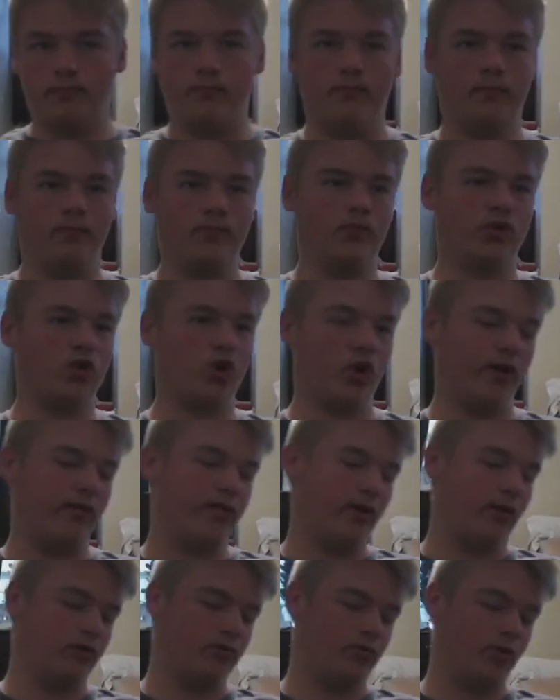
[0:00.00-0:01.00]
Sorry if that
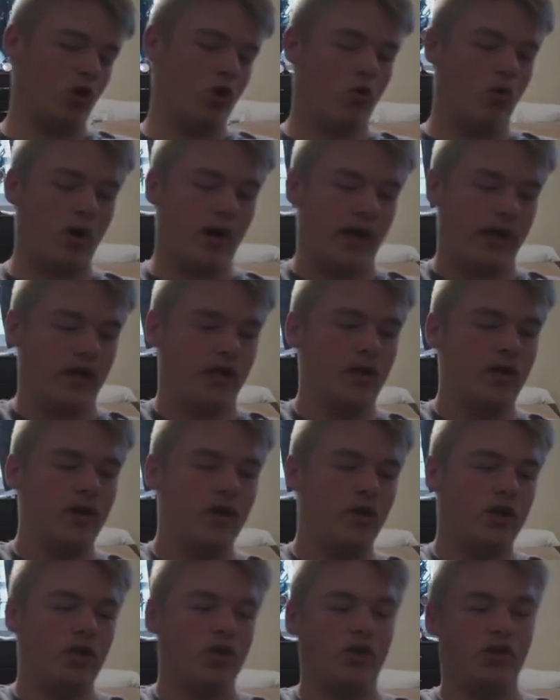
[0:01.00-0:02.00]
was quiet.
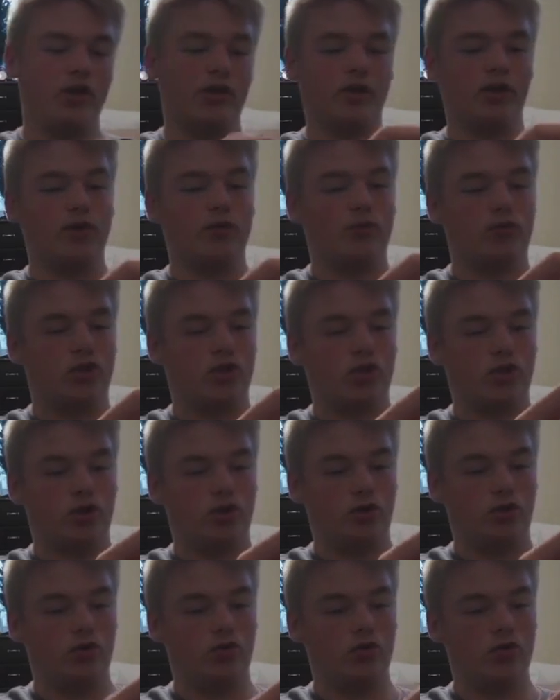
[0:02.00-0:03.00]
You can load
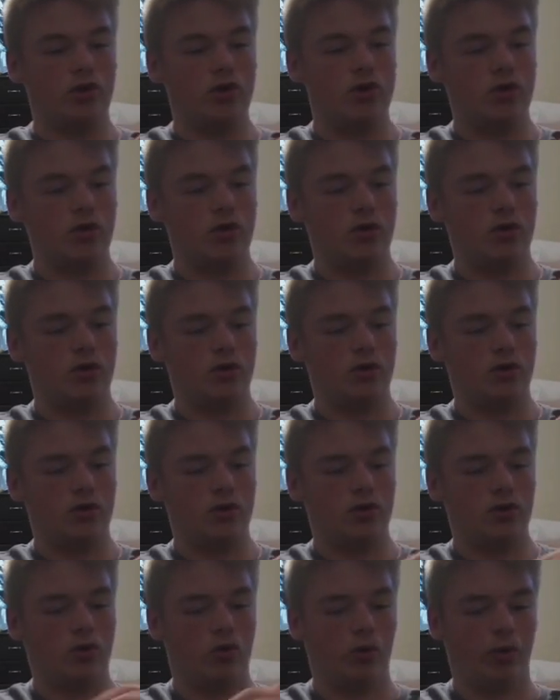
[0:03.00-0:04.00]
2
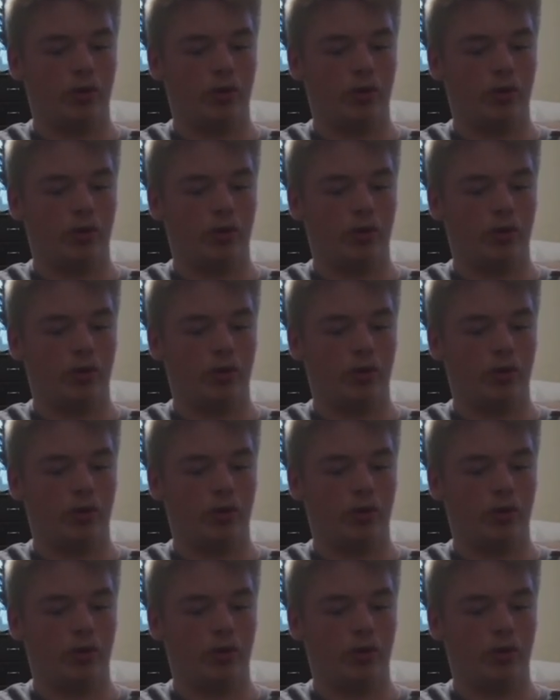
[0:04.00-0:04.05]
or